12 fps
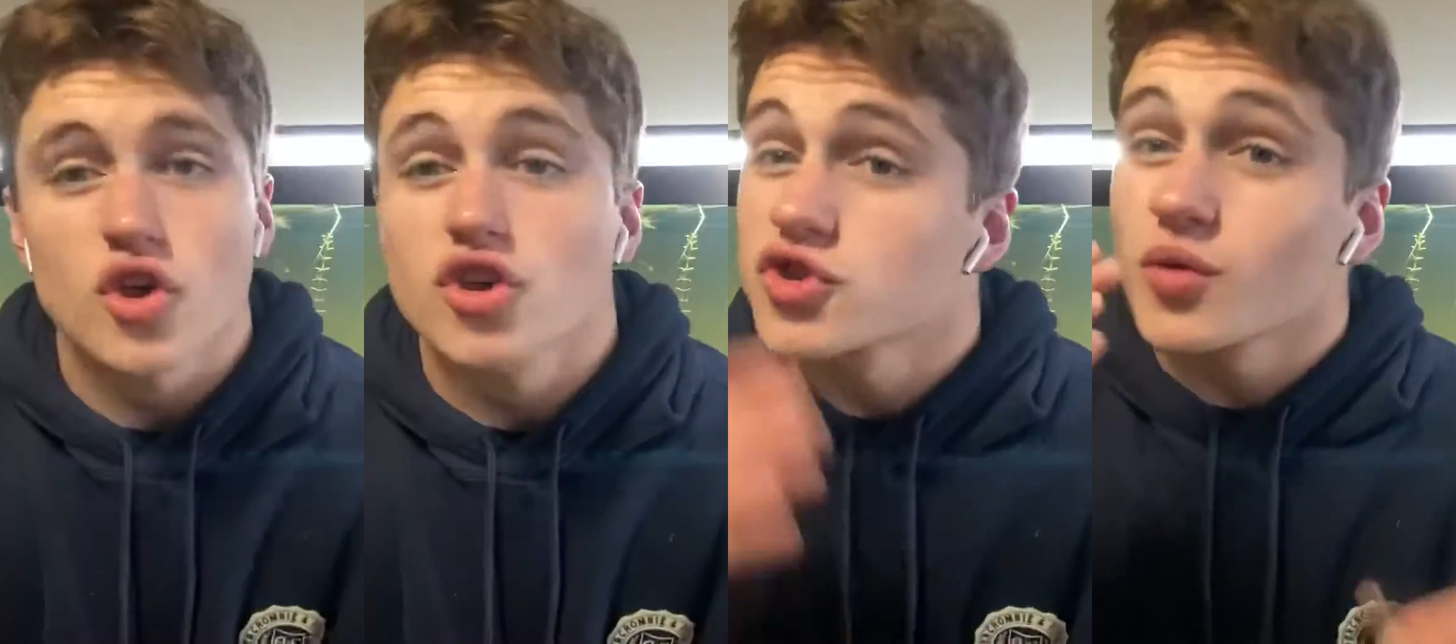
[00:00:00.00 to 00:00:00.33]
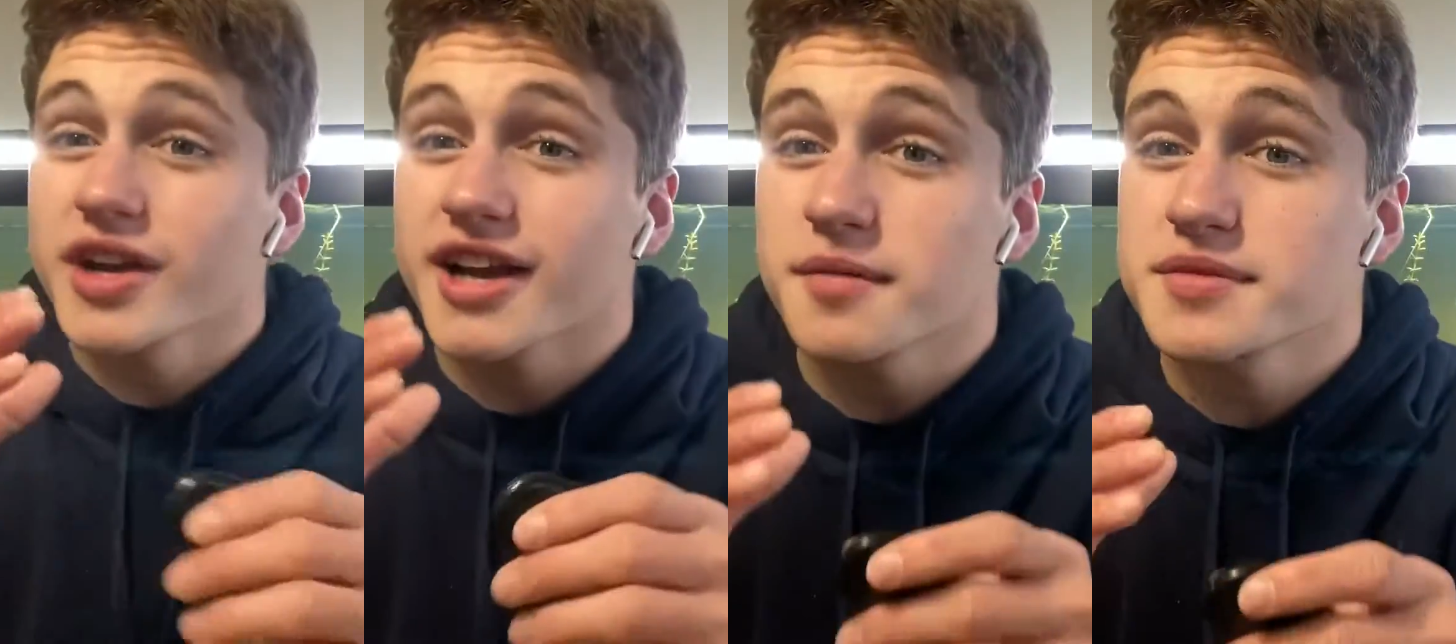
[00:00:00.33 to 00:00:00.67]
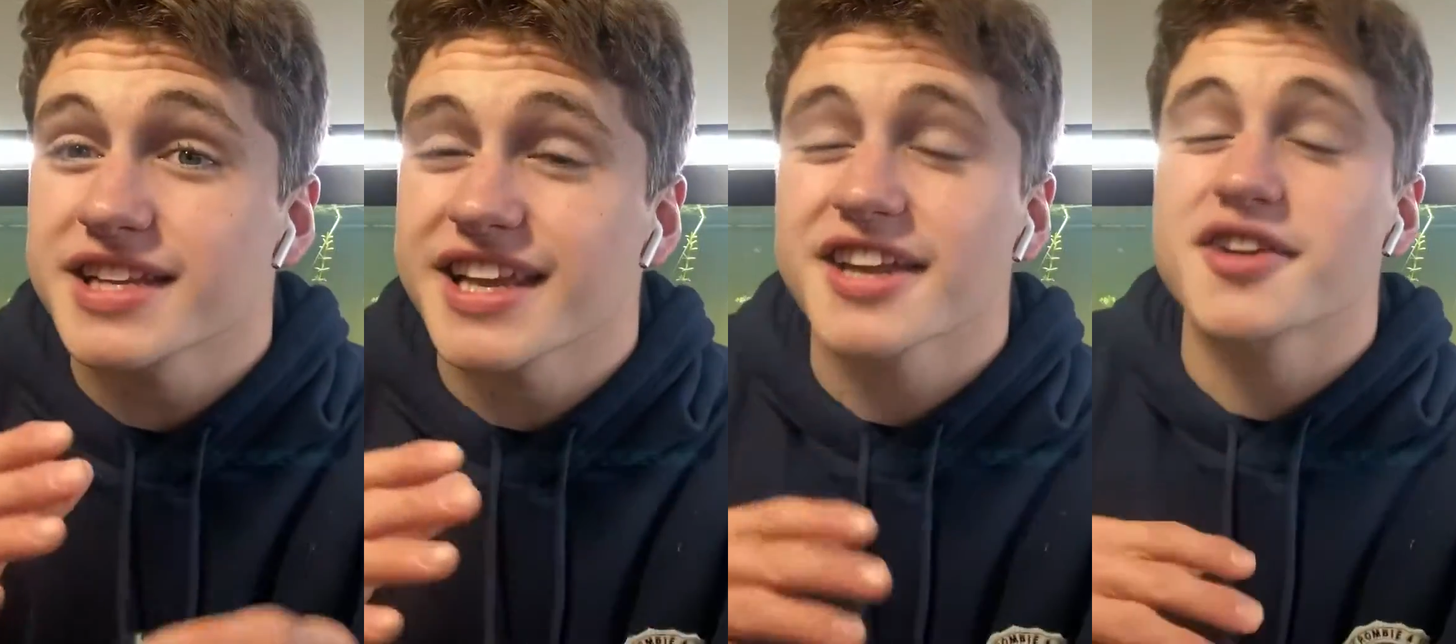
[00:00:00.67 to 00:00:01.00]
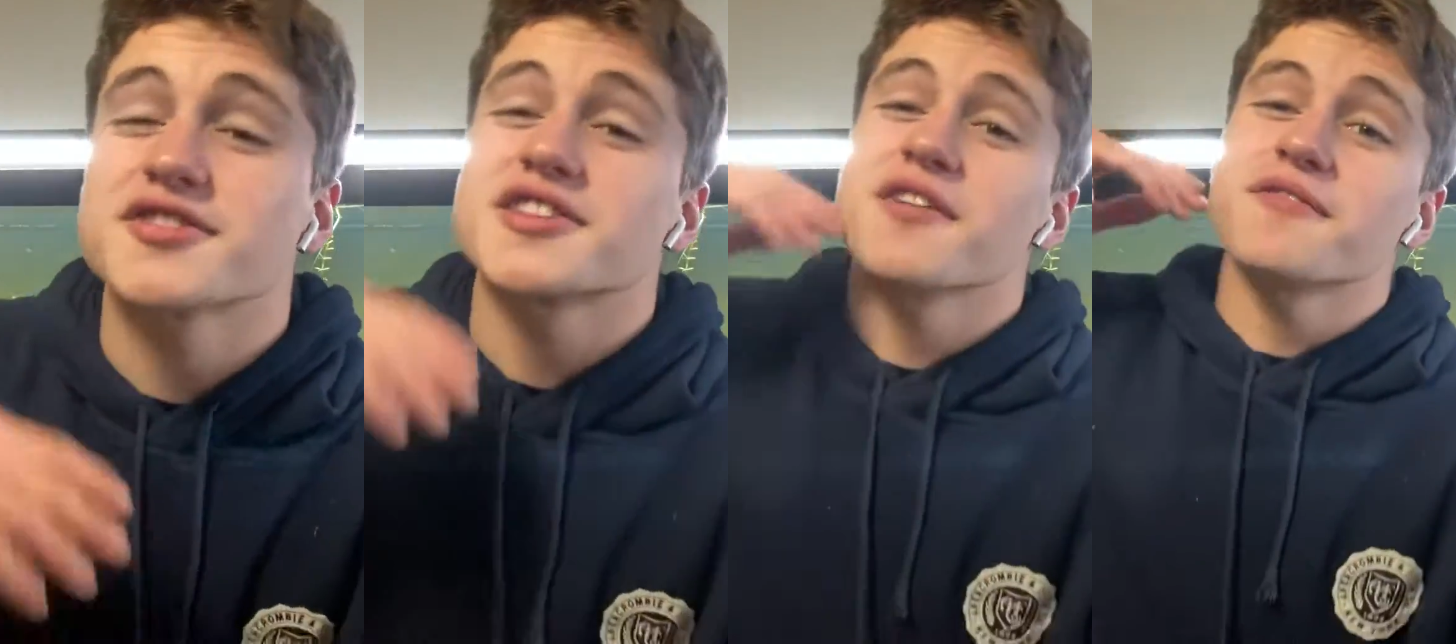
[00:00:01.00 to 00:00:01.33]
So when it comes to getting
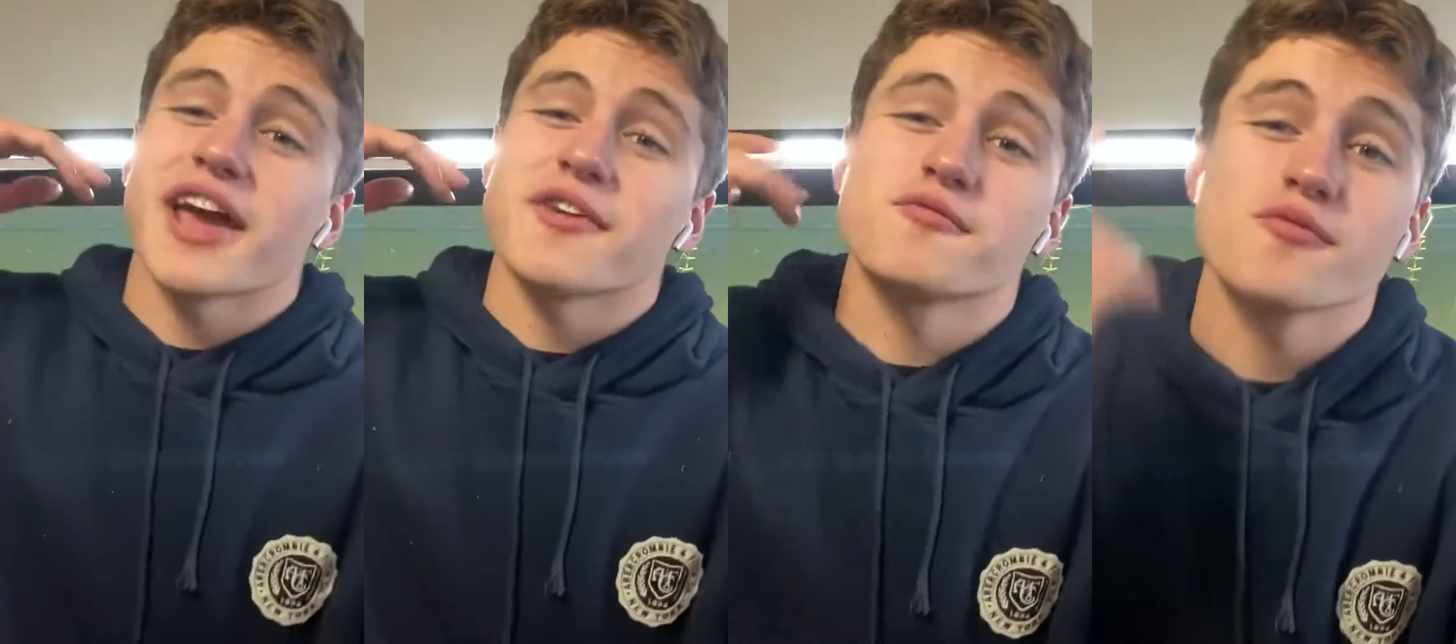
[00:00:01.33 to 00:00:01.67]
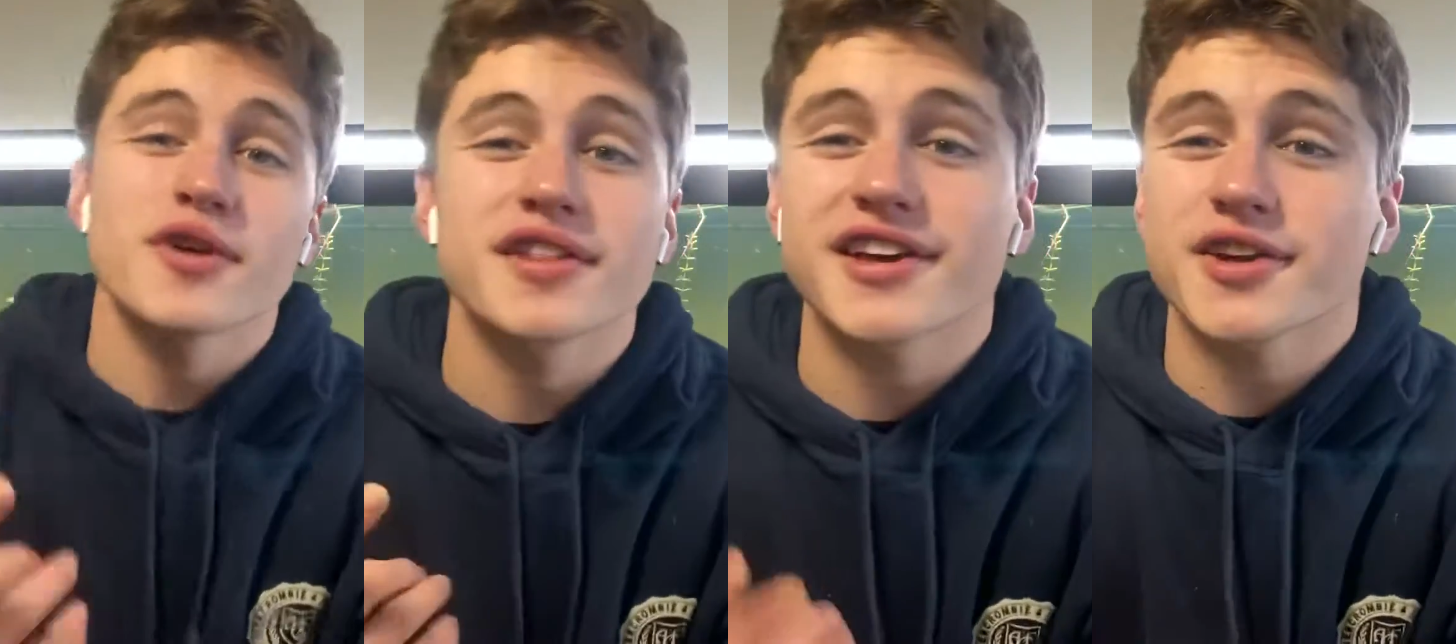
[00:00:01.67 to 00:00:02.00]
yourself a really